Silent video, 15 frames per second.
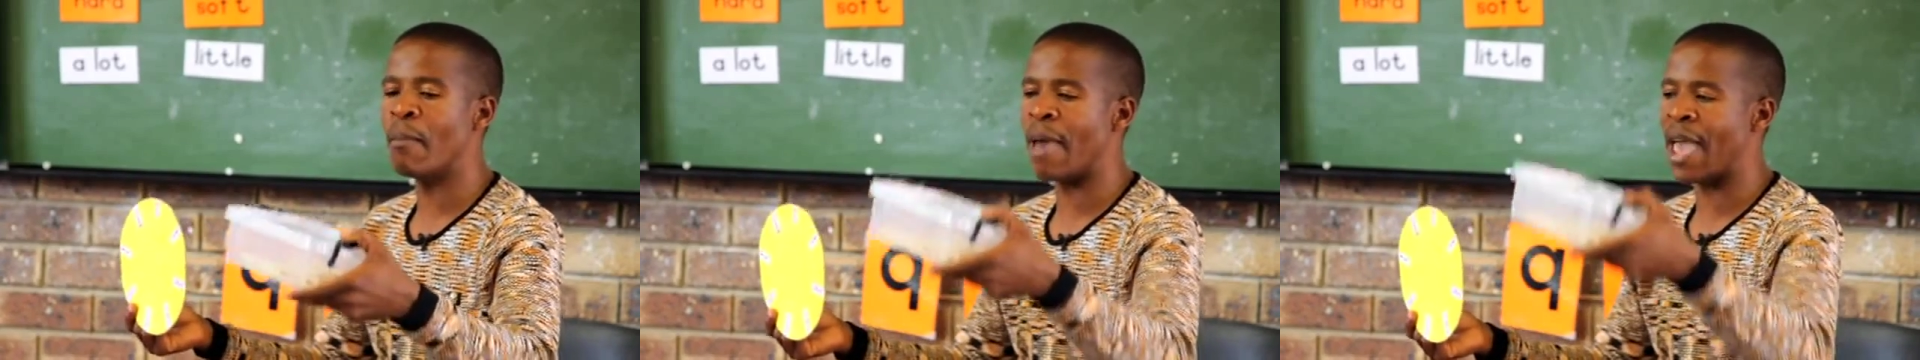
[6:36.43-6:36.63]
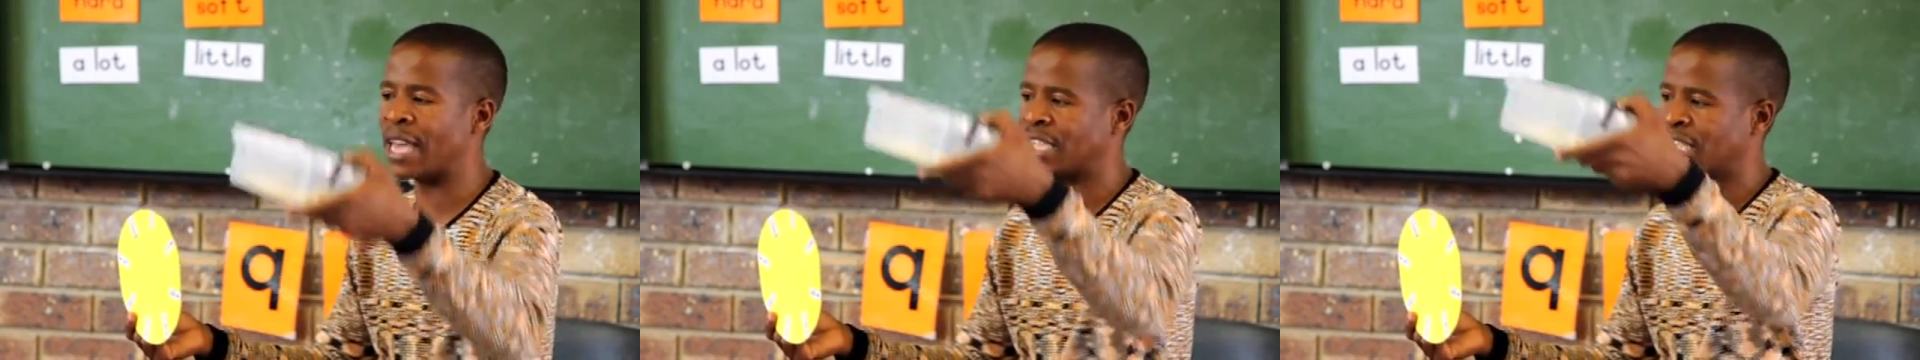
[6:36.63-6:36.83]

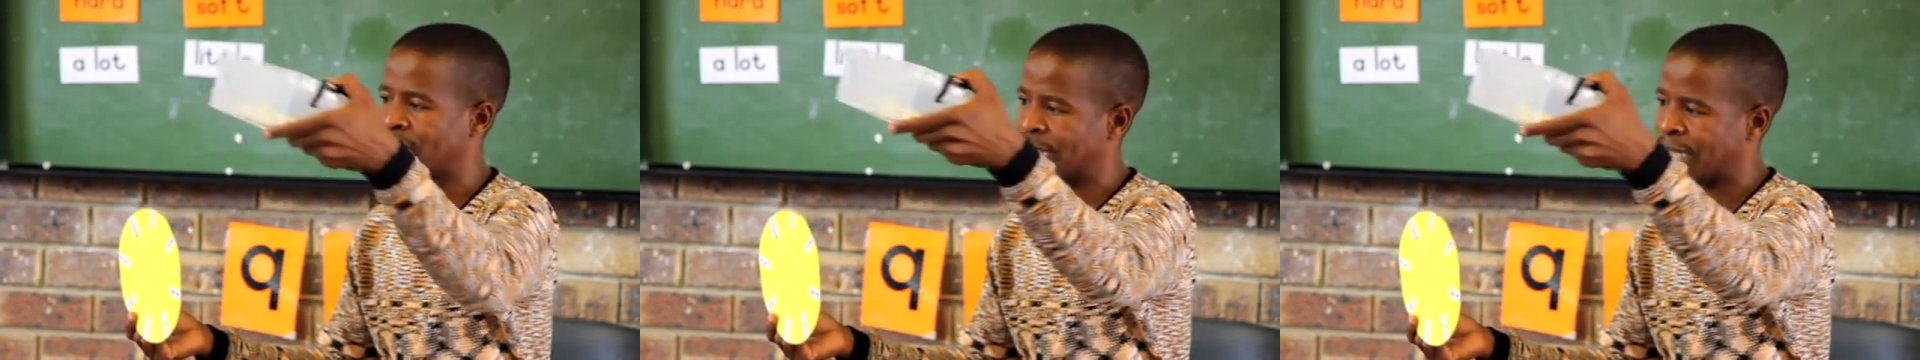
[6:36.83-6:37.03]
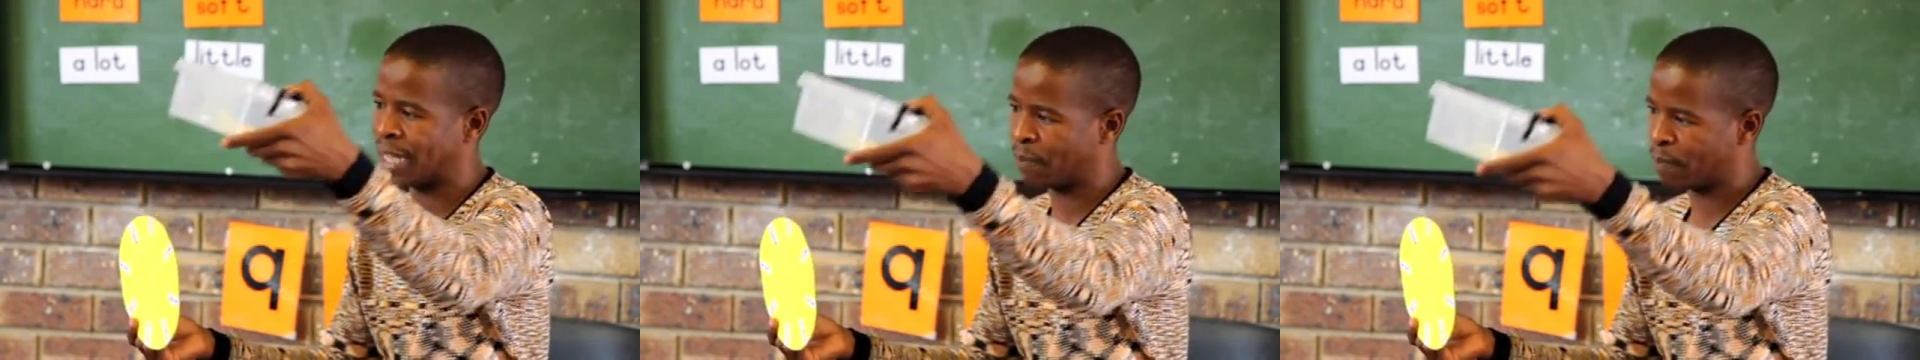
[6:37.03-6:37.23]

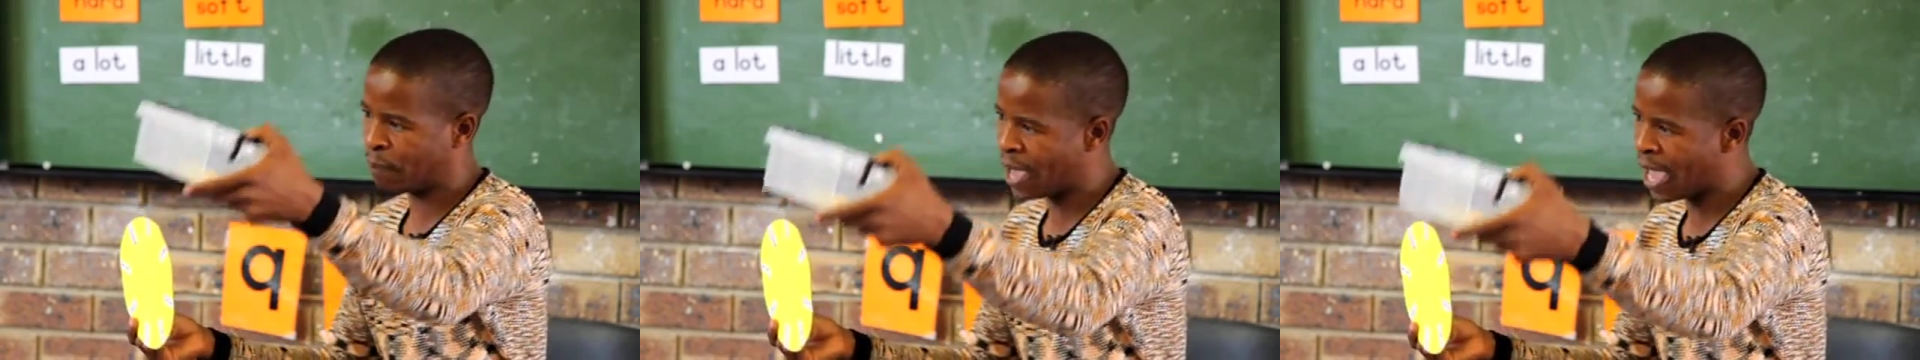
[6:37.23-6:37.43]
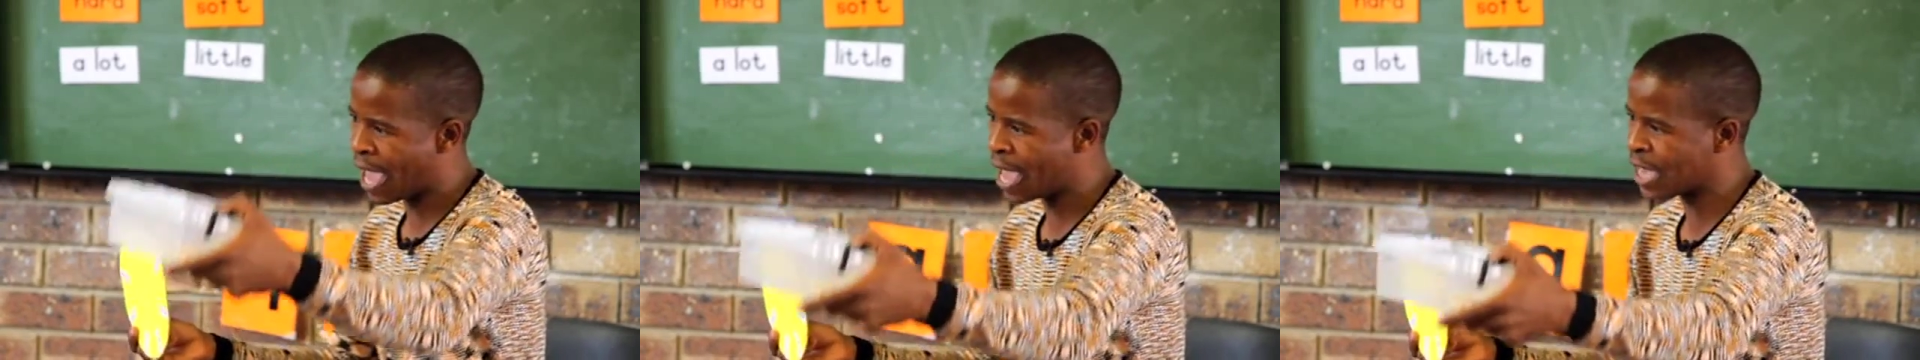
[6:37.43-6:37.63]
match the
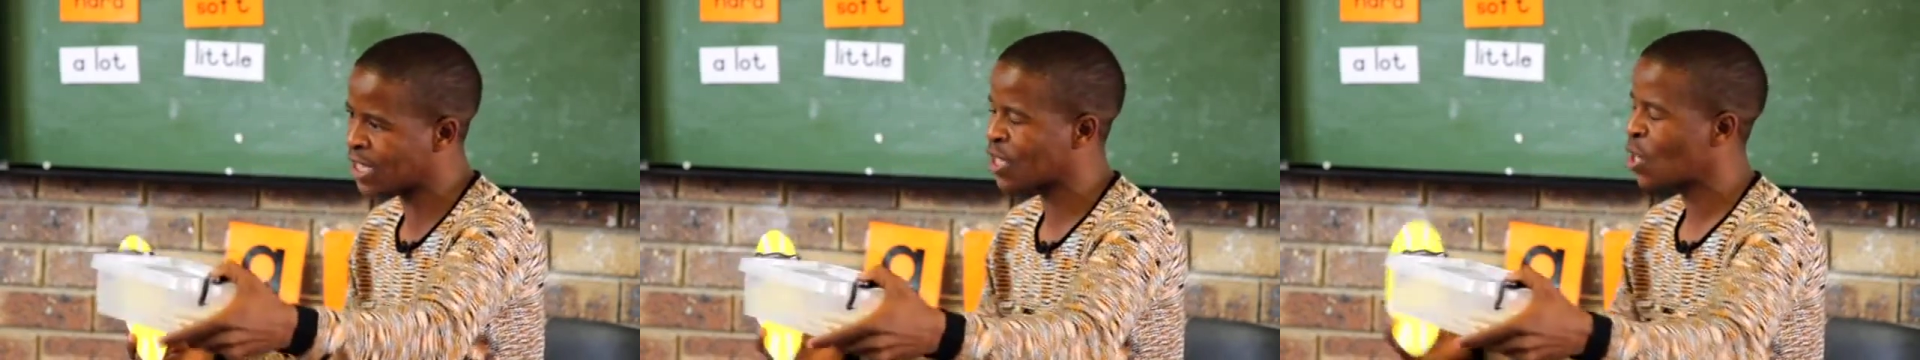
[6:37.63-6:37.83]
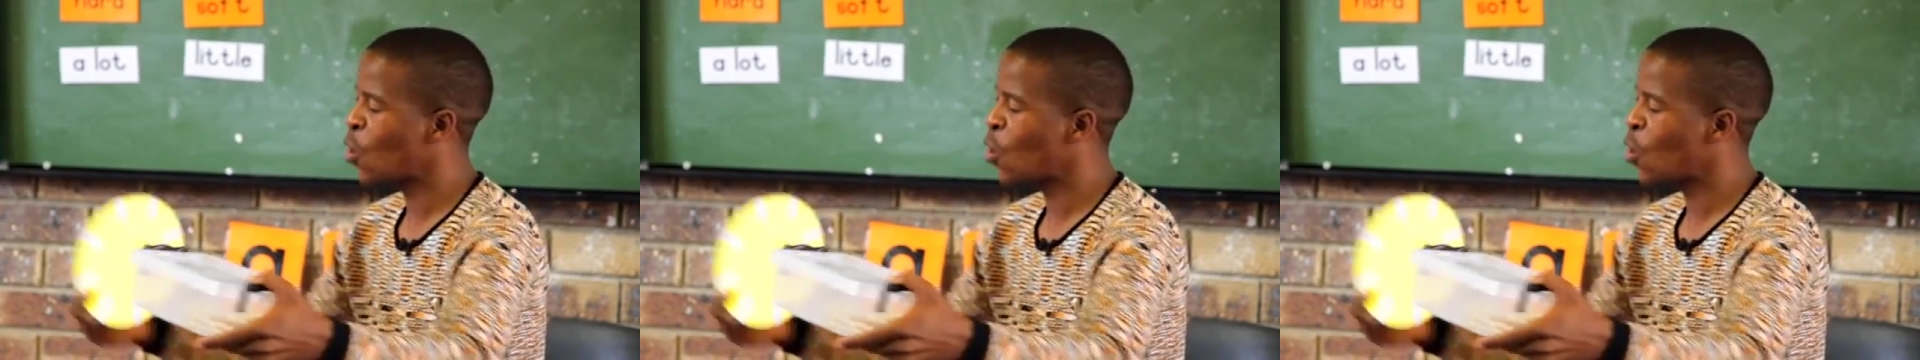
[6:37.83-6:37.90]
packs